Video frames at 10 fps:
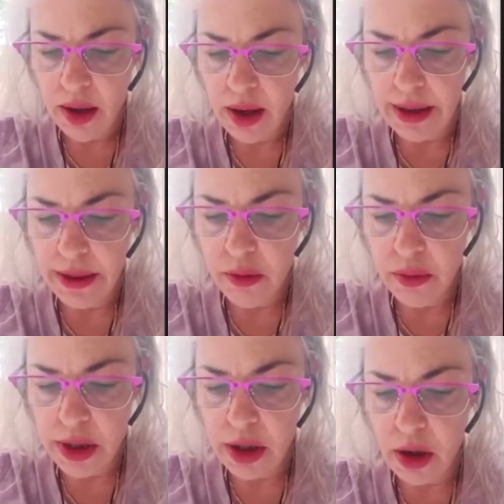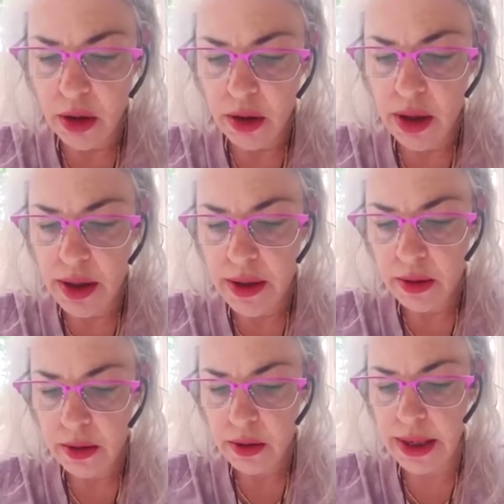I think we should all
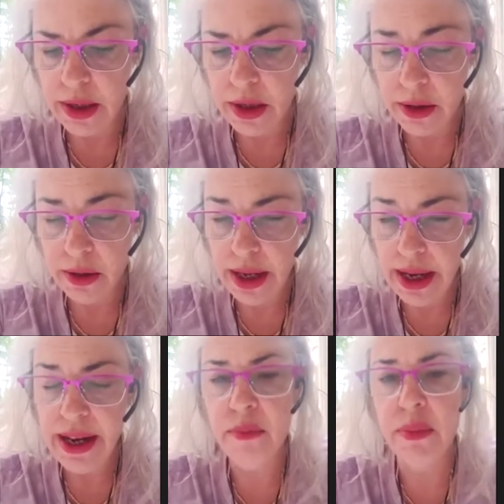try to do that.